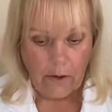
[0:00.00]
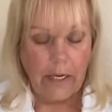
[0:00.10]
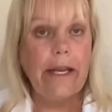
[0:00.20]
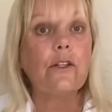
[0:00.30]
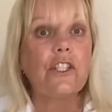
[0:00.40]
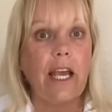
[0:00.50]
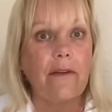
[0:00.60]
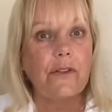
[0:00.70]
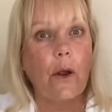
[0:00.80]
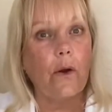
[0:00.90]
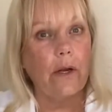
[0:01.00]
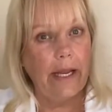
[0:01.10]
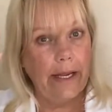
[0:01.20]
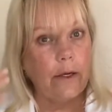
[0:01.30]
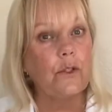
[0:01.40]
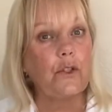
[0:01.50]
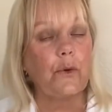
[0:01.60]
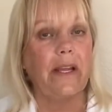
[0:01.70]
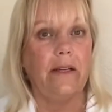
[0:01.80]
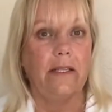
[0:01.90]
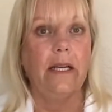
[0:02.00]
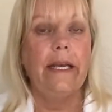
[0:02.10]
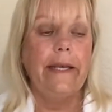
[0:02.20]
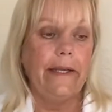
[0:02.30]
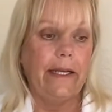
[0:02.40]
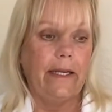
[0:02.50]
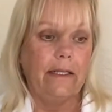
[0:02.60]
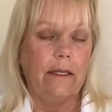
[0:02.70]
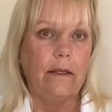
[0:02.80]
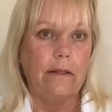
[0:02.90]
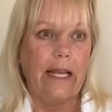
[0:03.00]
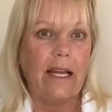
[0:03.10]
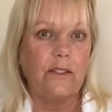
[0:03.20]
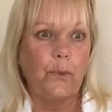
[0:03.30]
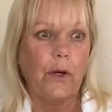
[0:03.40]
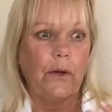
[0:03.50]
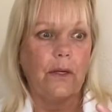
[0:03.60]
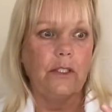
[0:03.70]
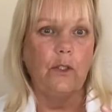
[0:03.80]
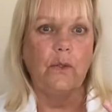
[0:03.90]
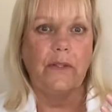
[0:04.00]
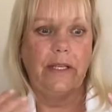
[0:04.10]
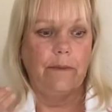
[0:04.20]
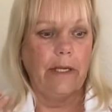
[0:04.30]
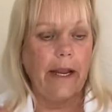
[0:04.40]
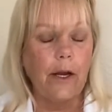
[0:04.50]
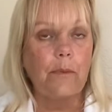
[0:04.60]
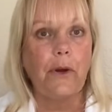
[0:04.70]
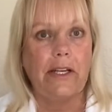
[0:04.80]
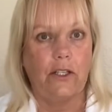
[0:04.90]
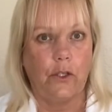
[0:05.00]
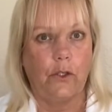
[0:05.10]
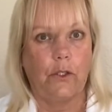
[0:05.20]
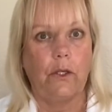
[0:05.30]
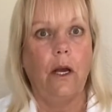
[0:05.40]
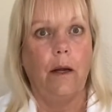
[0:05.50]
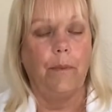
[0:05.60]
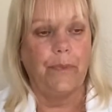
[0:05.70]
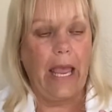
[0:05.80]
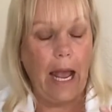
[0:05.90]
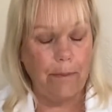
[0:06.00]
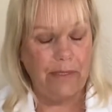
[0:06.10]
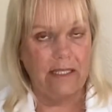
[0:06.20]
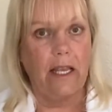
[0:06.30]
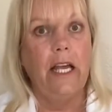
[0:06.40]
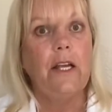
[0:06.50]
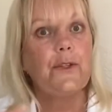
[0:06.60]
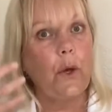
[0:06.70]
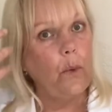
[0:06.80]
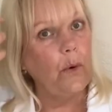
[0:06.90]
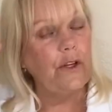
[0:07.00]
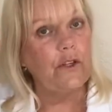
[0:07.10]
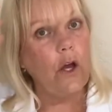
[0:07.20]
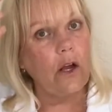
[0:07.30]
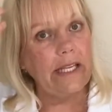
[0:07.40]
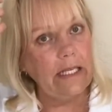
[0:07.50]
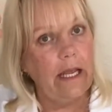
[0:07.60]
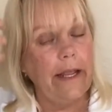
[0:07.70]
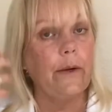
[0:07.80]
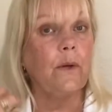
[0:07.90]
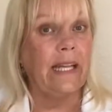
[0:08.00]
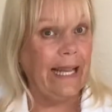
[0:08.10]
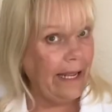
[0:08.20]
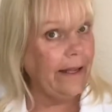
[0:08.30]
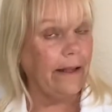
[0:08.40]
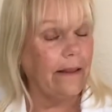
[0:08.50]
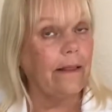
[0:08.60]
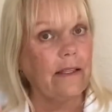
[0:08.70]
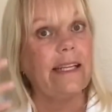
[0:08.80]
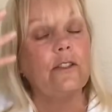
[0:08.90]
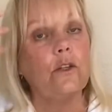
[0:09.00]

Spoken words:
hair shaft, our hair strand. And that's where, the hair breakage happens. So when you're talking hair length, like